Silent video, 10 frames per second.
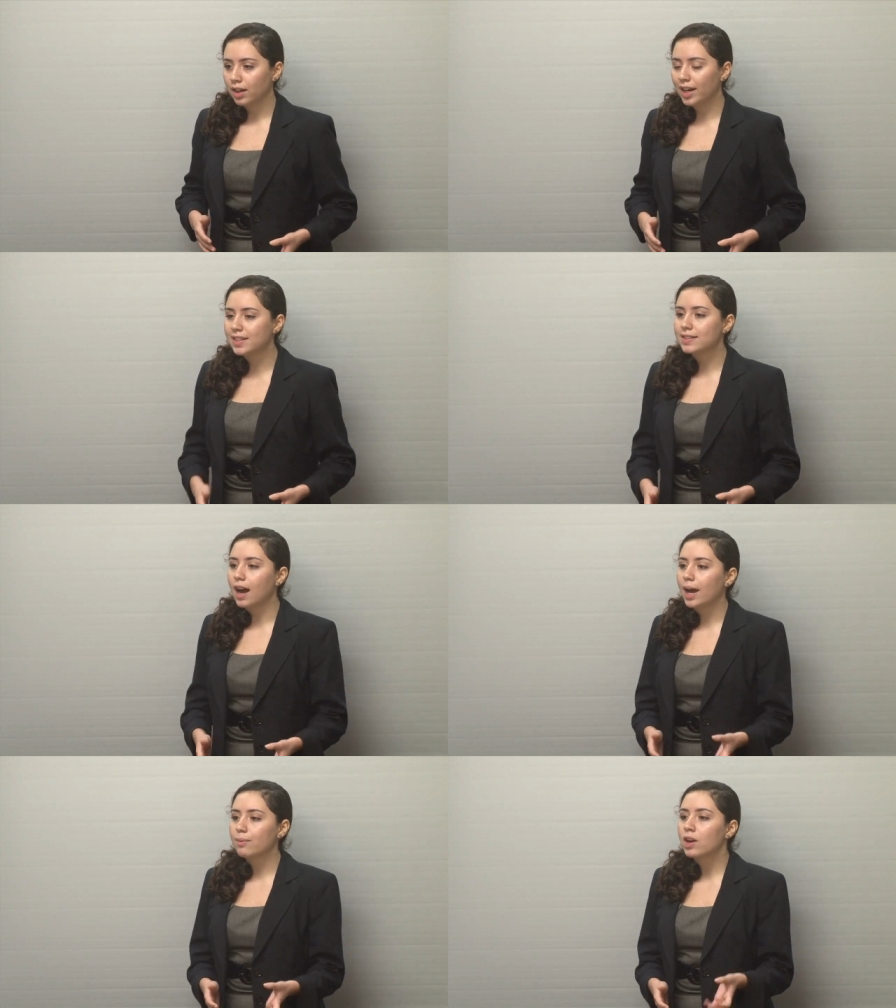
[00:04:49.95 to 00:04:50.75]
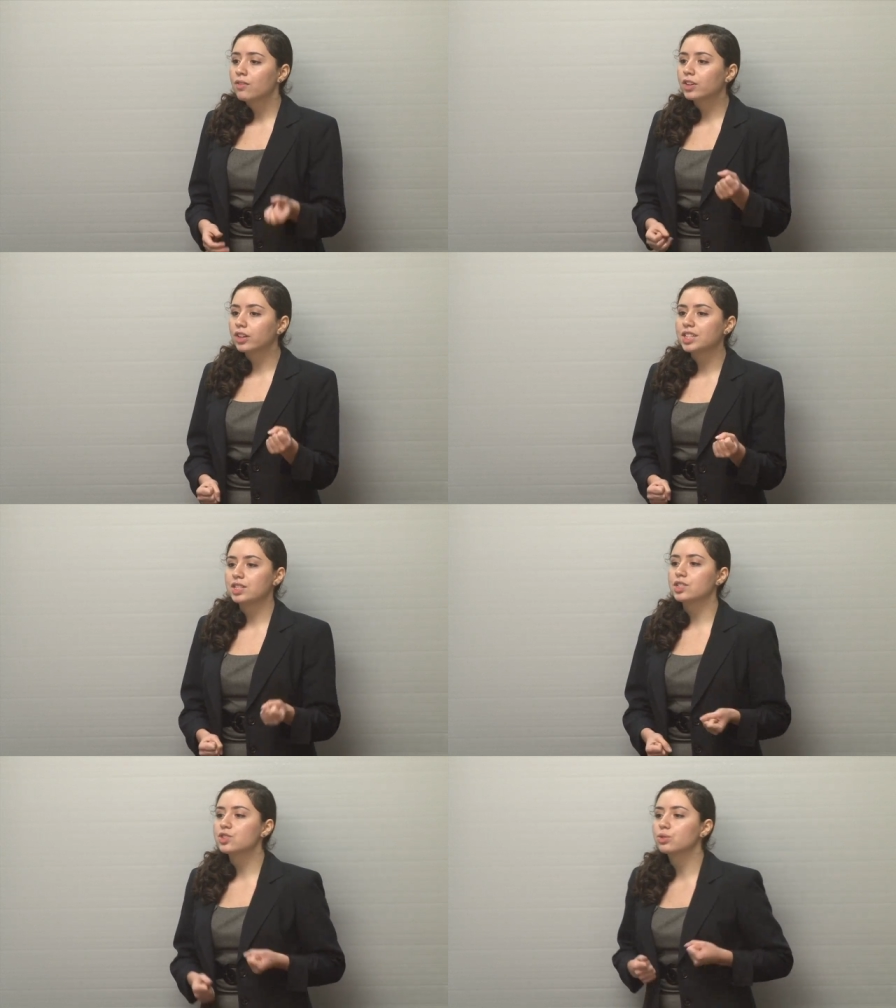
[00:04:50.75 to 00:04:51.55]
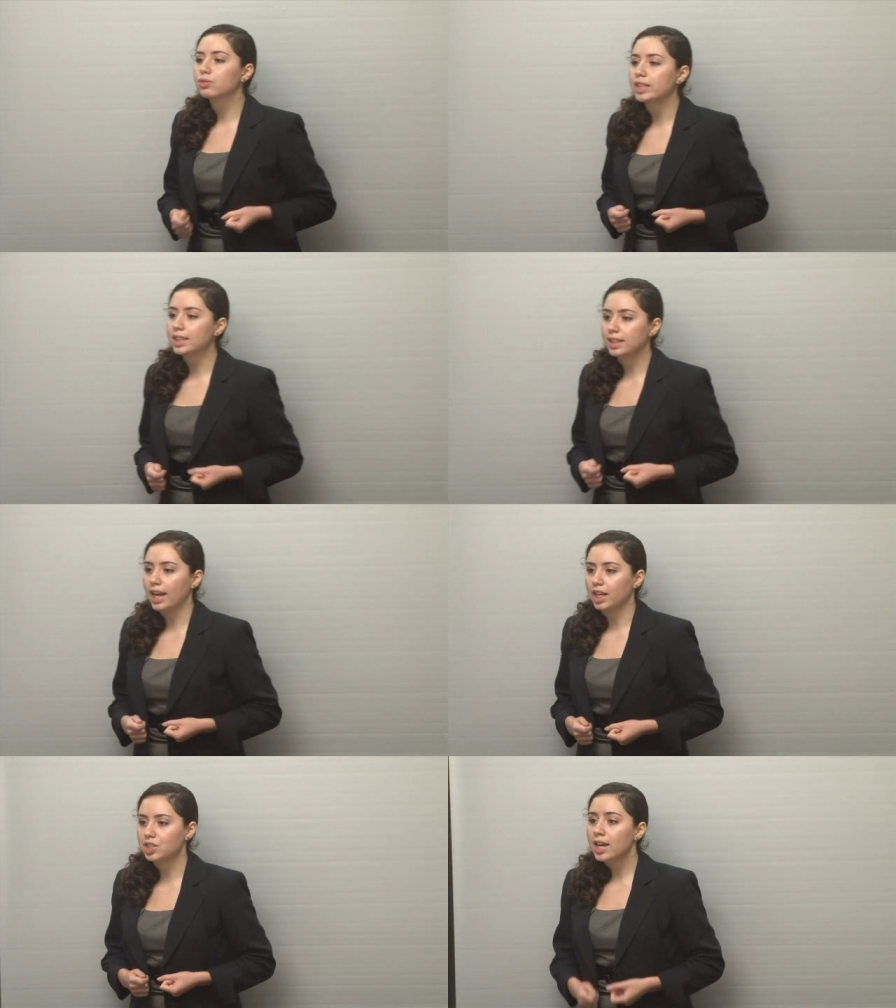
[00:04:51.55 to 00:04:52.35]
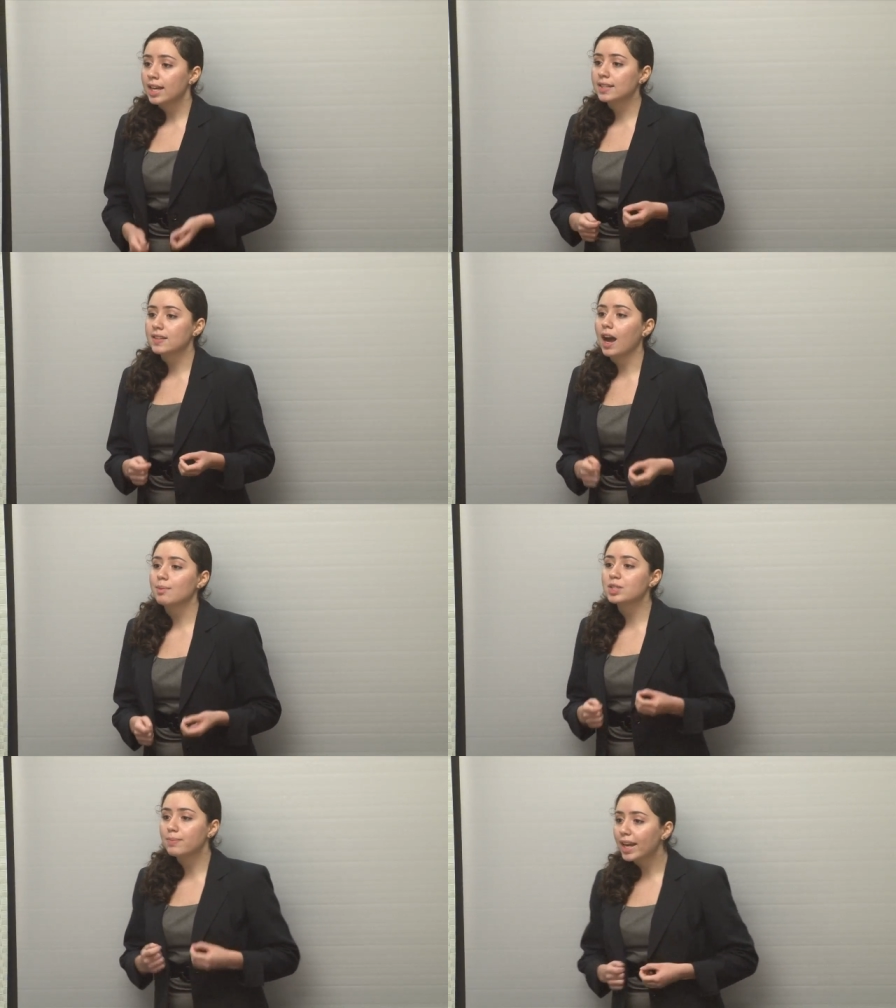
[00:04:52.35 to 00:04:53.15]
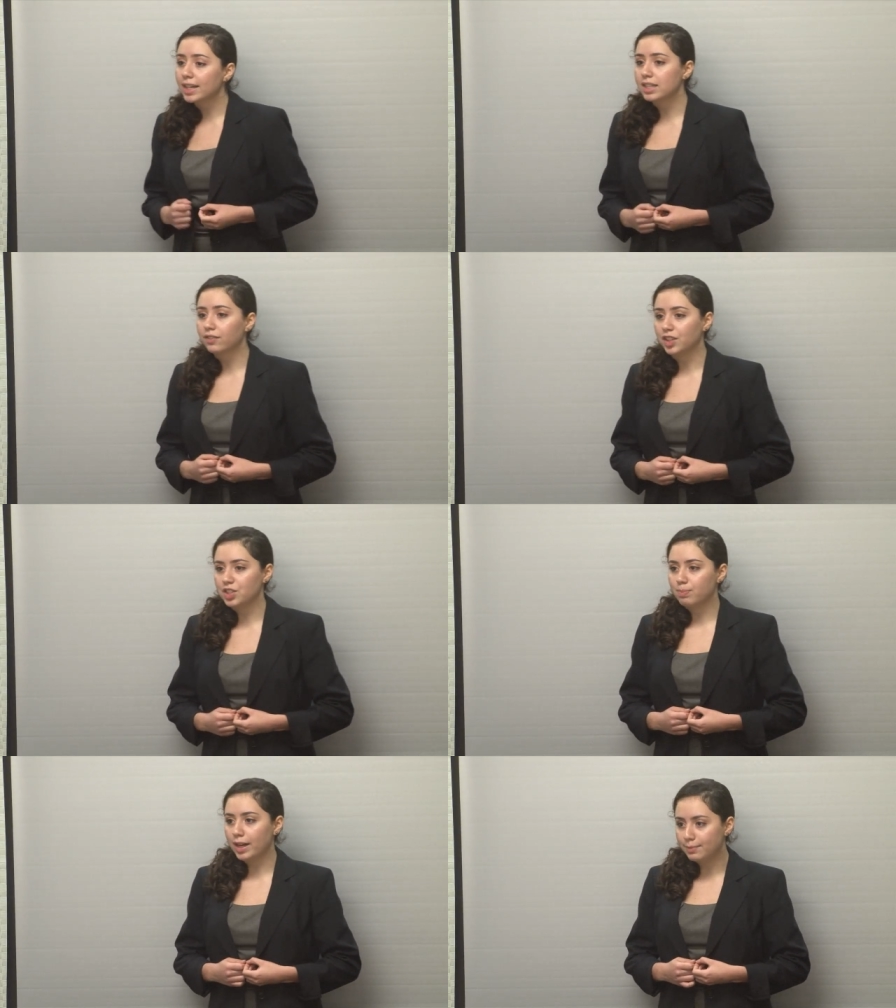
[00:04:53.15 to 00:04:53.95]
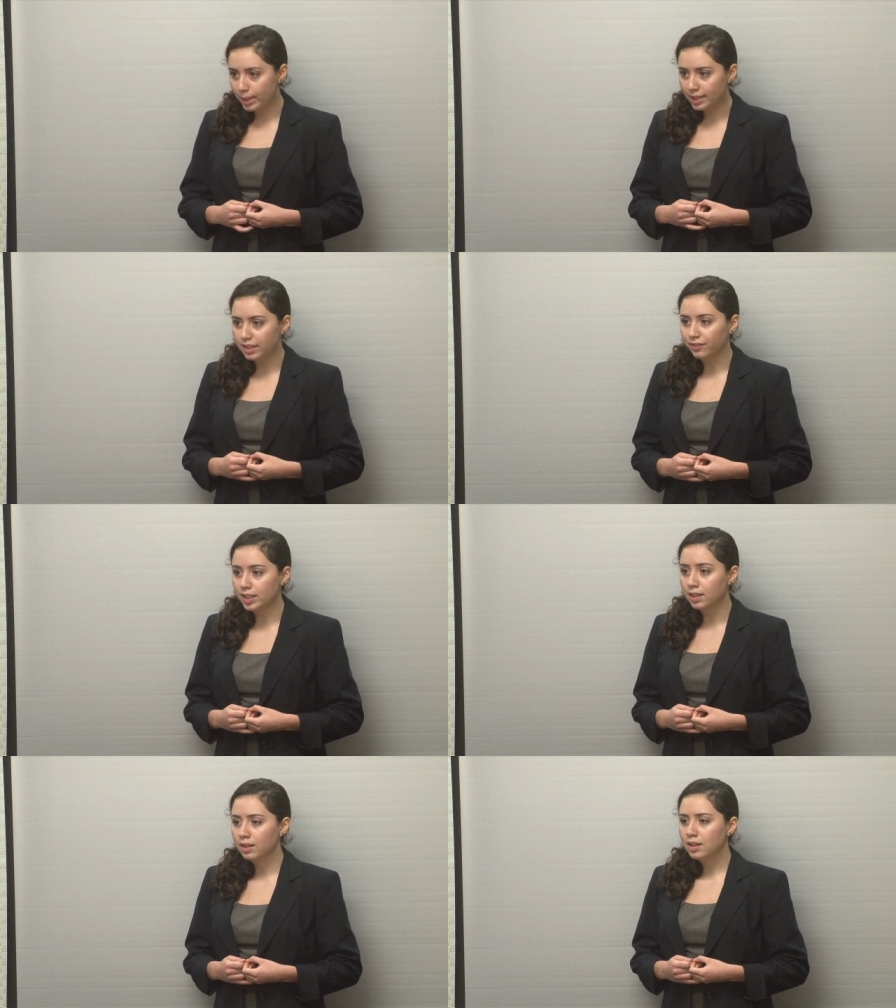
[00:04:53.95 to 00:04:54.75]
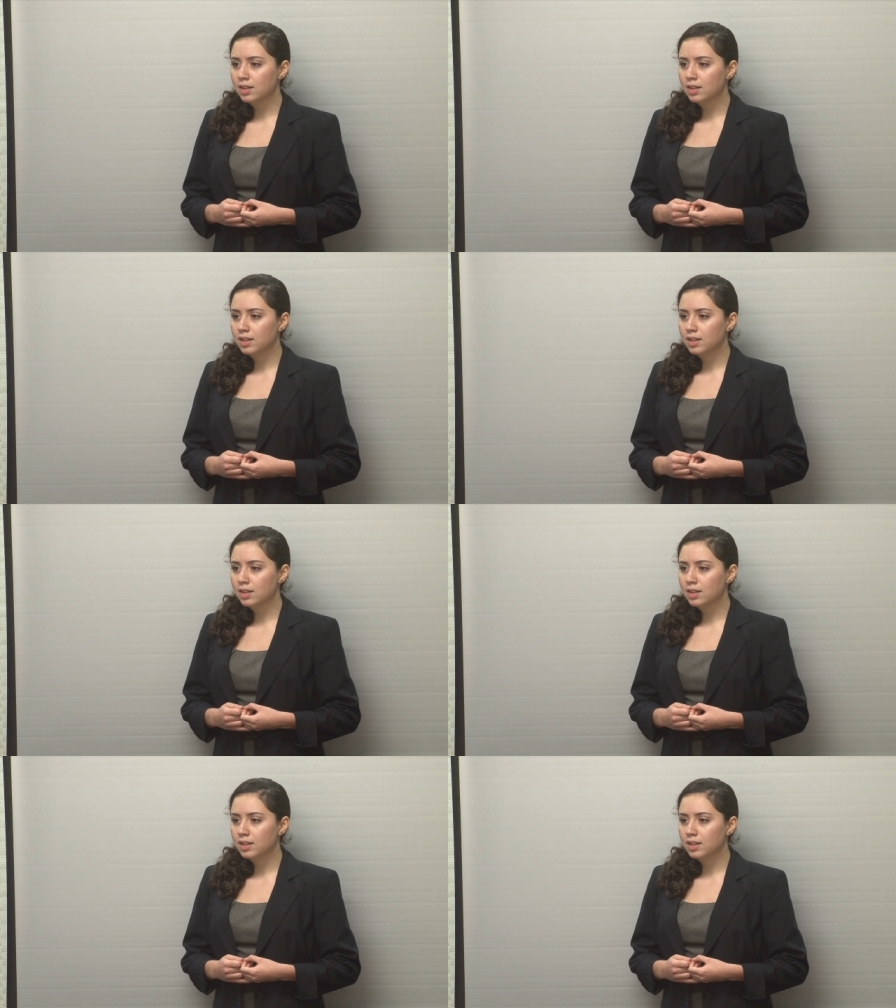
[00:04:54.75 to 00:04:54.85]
It is time for Christians to re-engage. It is time to make a difference by being different.